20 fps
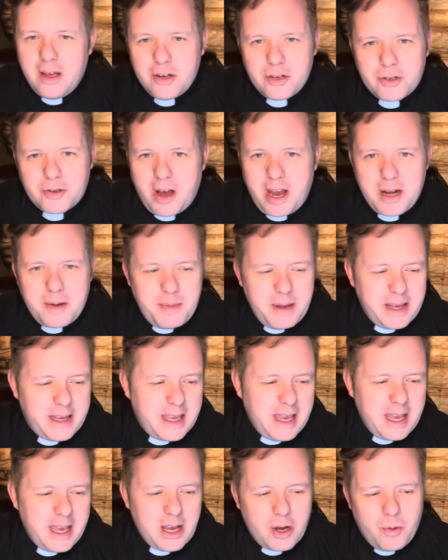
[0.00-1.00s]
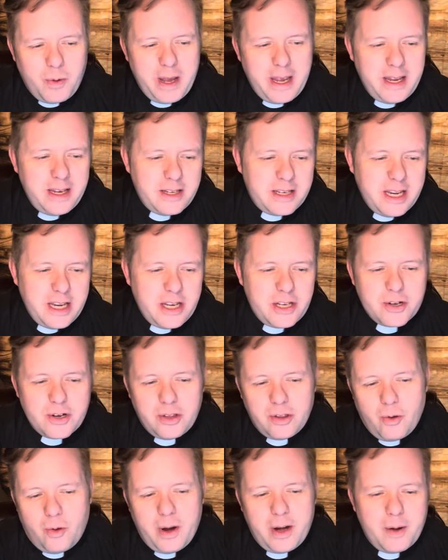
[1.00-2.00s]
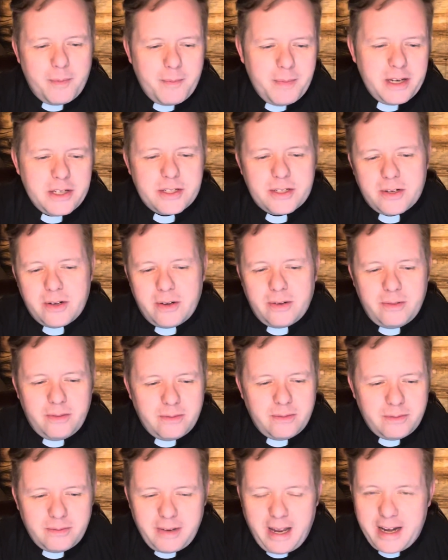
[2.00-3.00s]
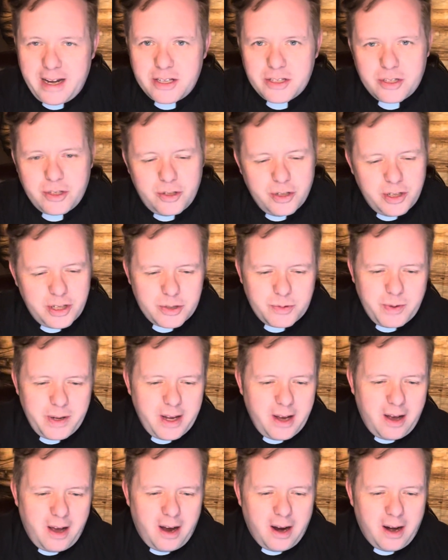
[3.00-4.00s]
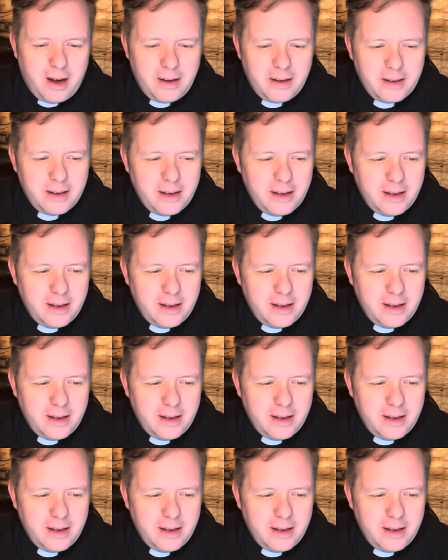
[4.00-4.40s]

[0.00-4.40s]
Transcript: try to be king, queen, teacher, lawyer, minister, and as good as we are,